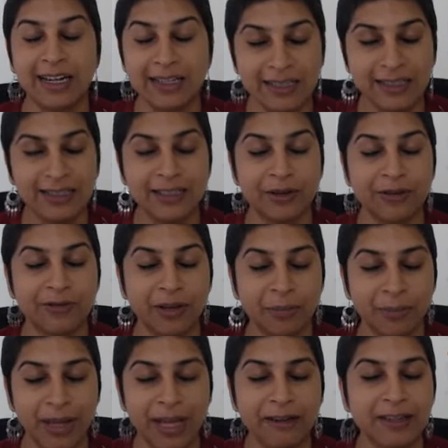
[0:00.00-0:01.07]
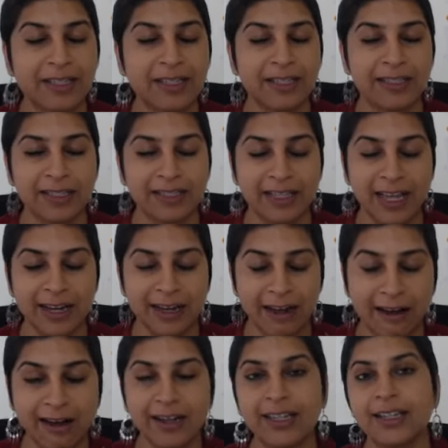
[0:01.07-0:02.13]
dozens of comparisons and
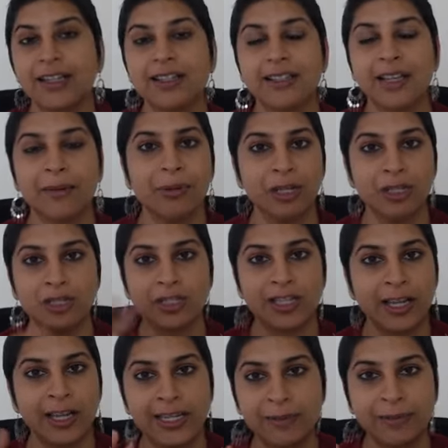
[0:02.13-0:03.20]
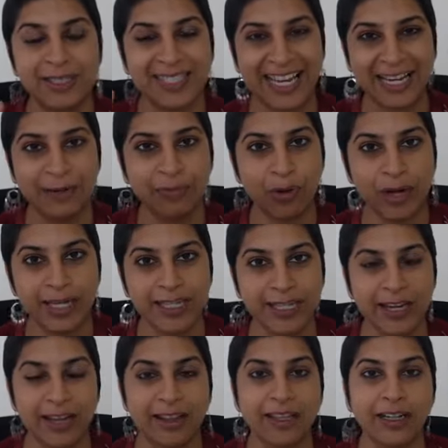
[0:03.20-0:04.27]
articles up on SitePoint
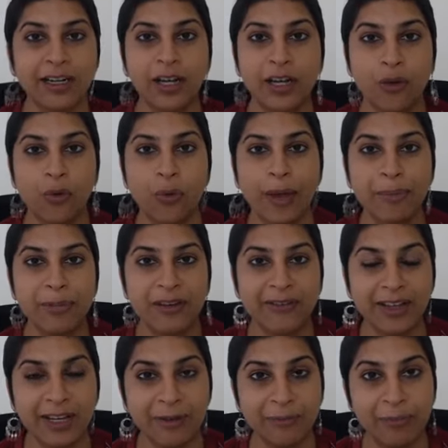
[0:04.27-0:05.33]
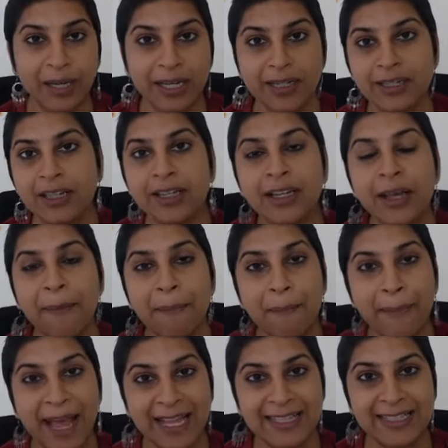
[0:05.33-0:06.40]
and other web development
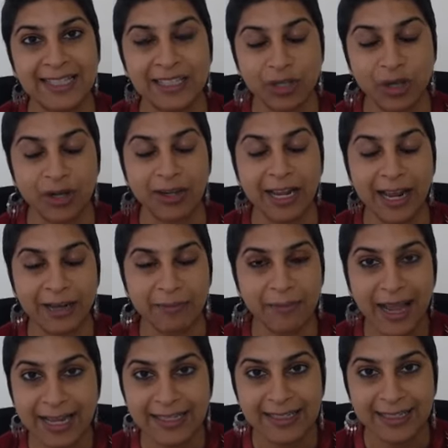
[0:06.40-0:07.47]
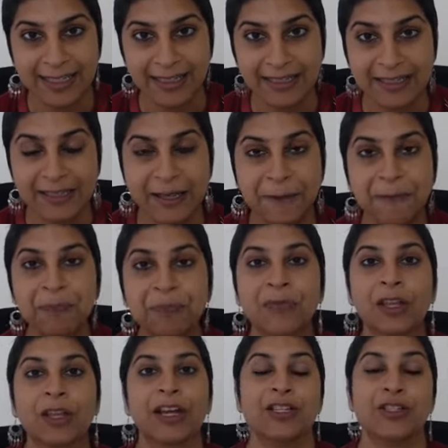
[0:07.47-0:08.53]
magazines, online magazines.
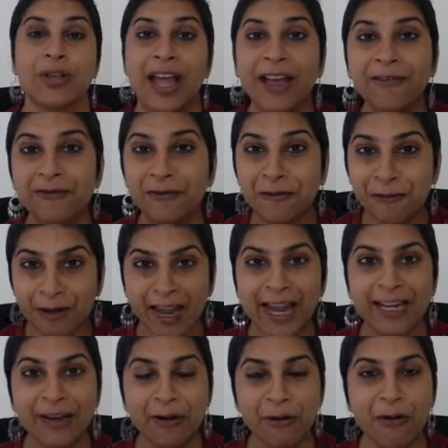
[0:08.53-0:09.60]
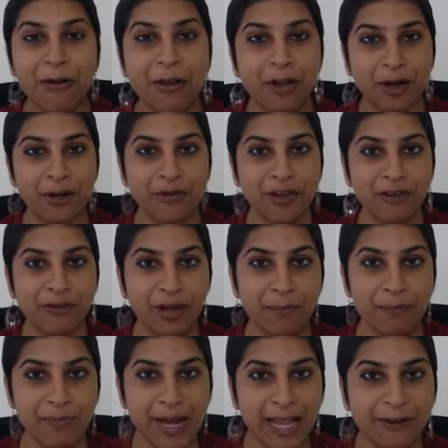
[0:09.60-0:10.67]
Right? So I've tried a whole lot of
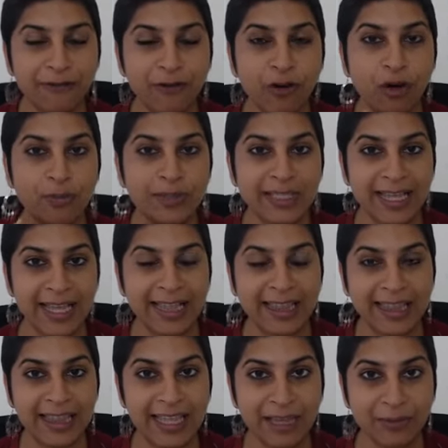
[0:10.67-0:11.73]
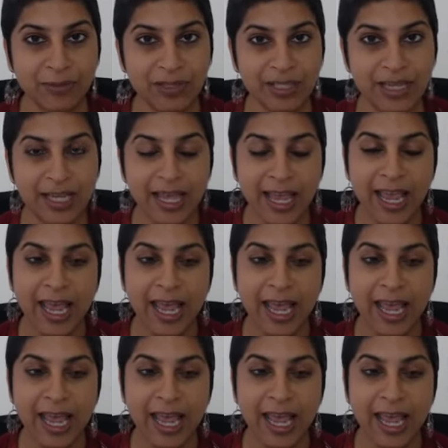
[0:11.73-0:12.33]
different platforms and themes.